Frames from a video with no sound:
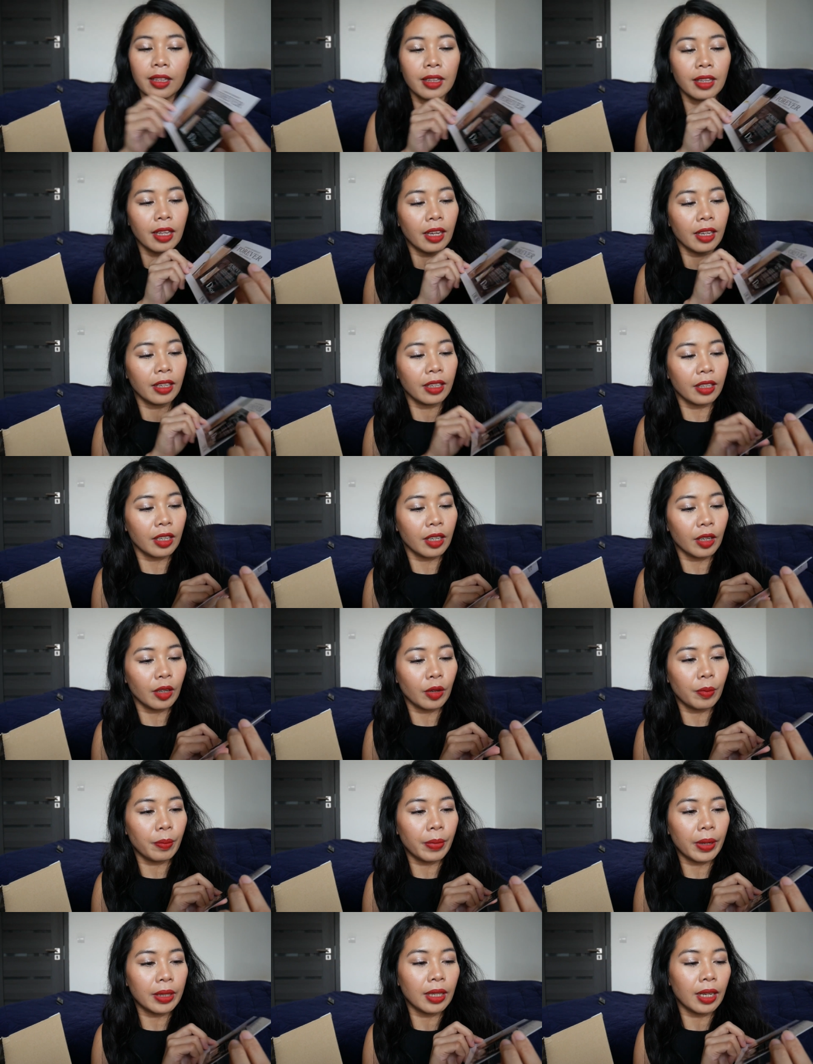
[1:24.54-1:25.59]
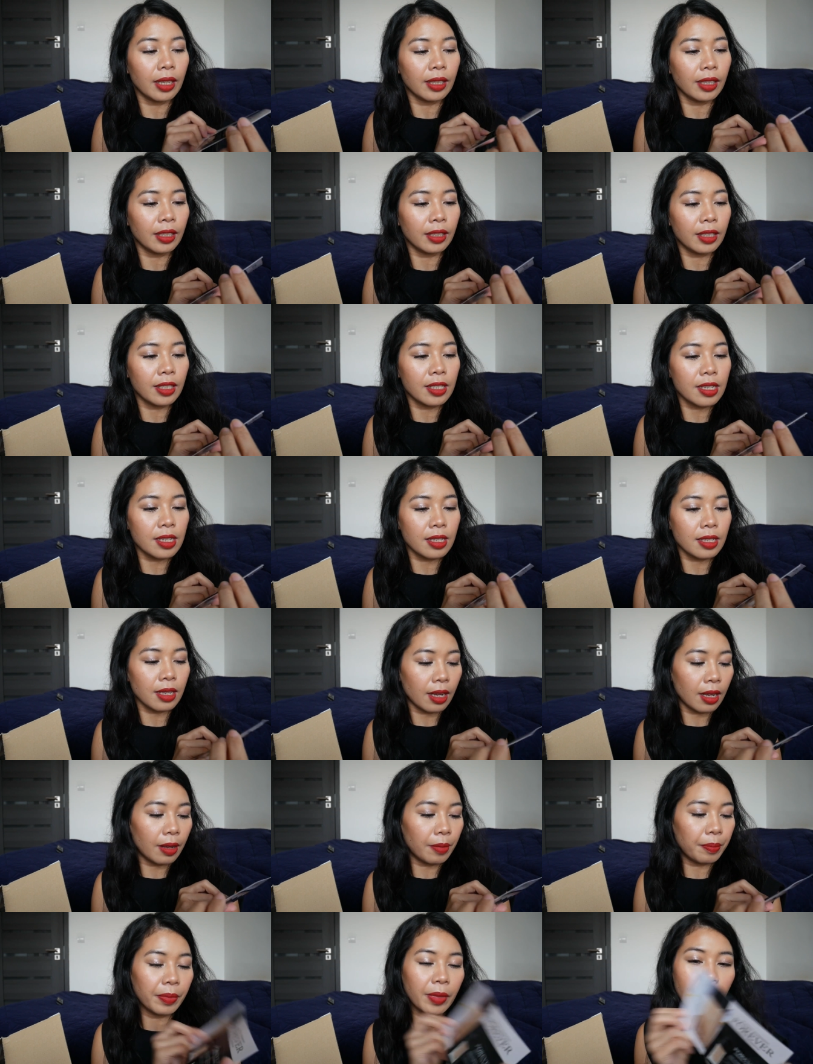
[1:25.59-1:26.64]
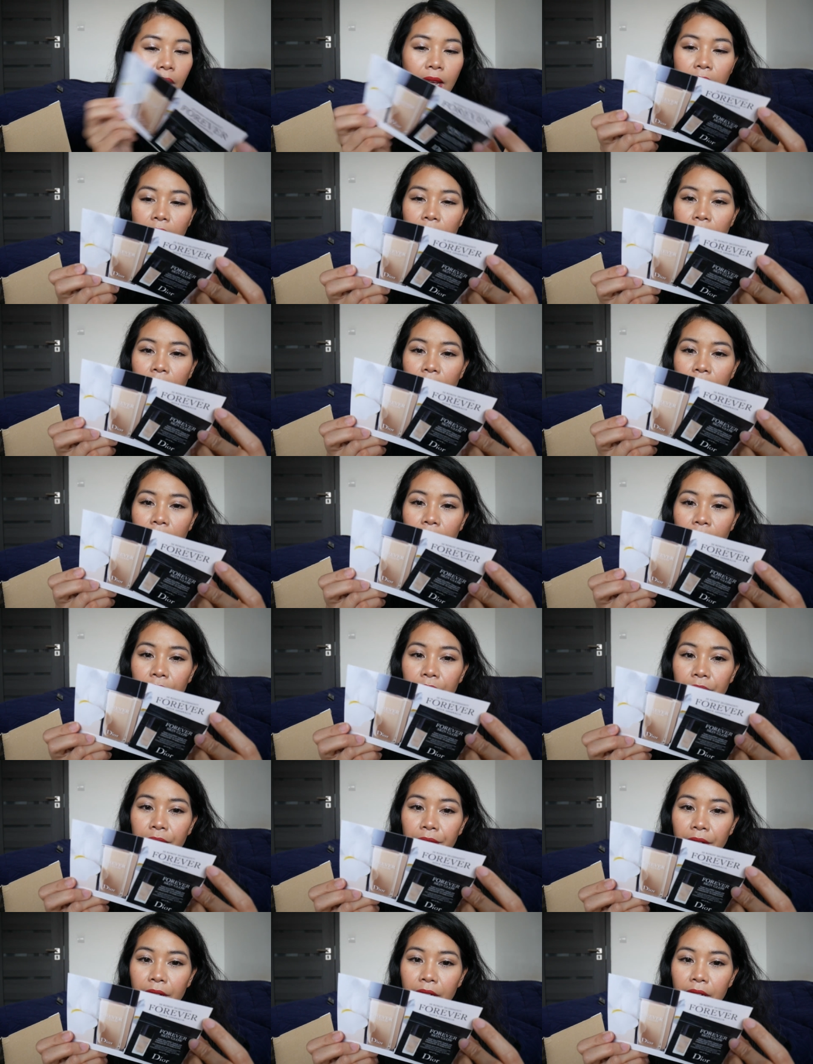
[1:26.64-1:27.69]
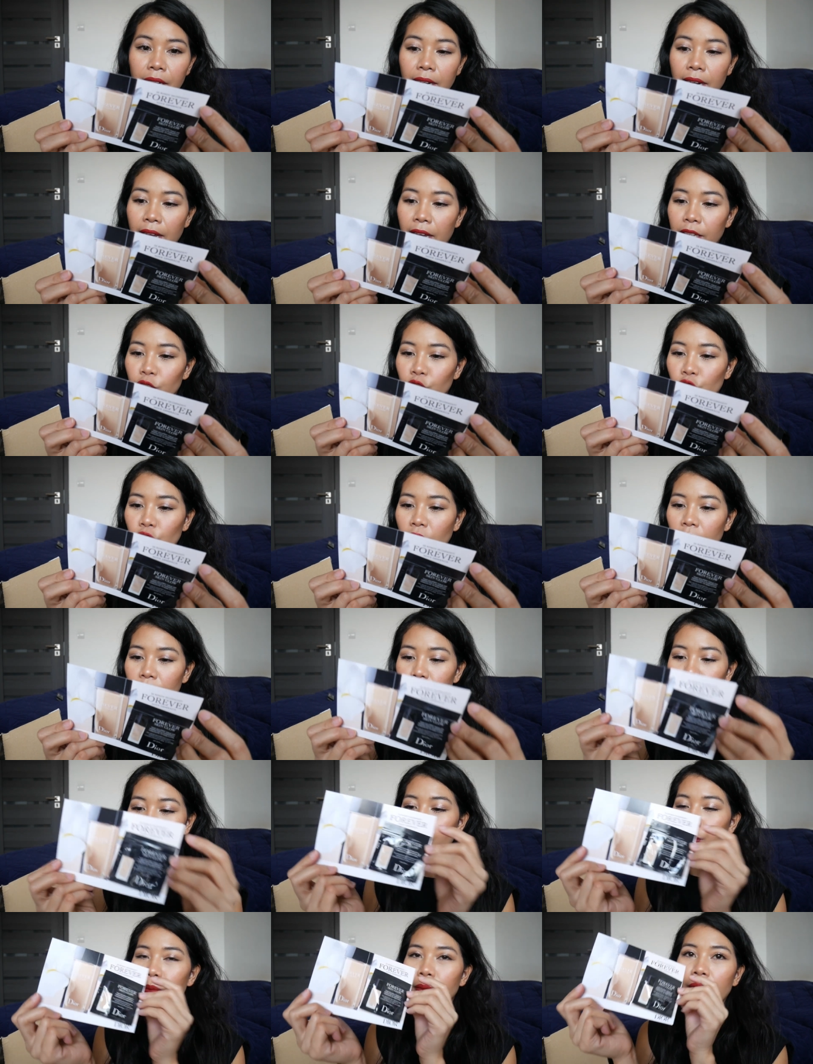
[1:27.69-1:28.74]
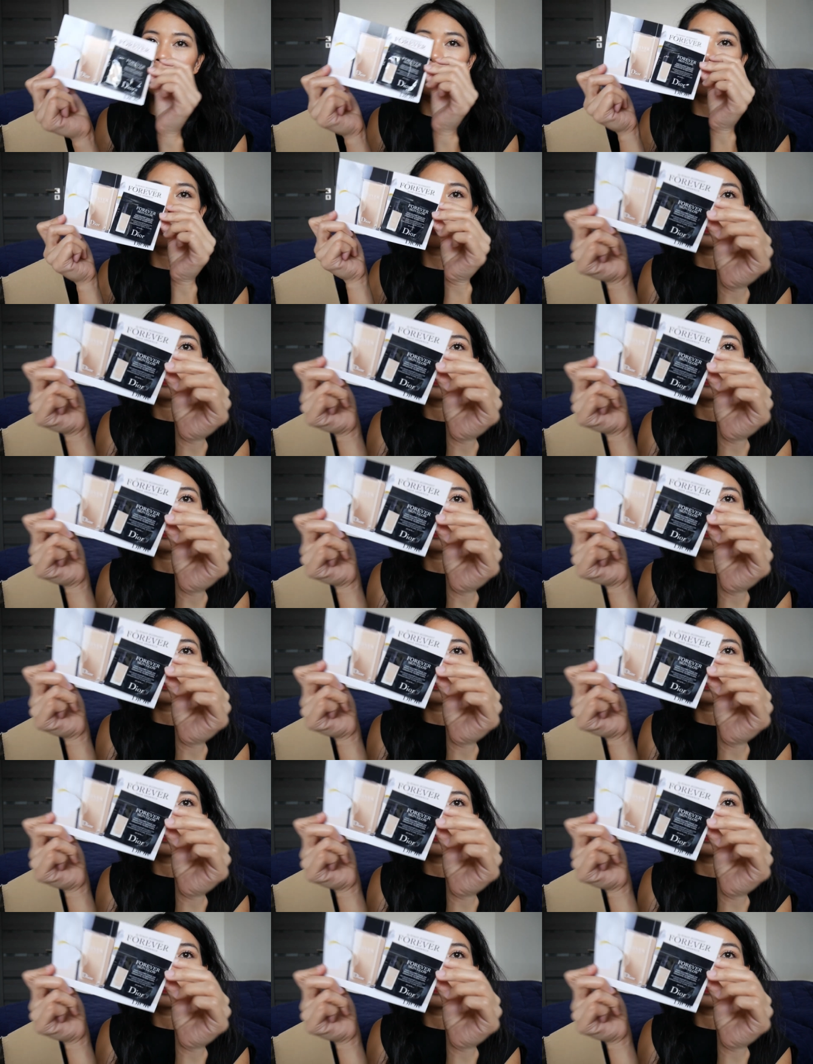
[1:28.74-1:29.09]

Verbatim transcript: thank you. But I think this is um very light shade for me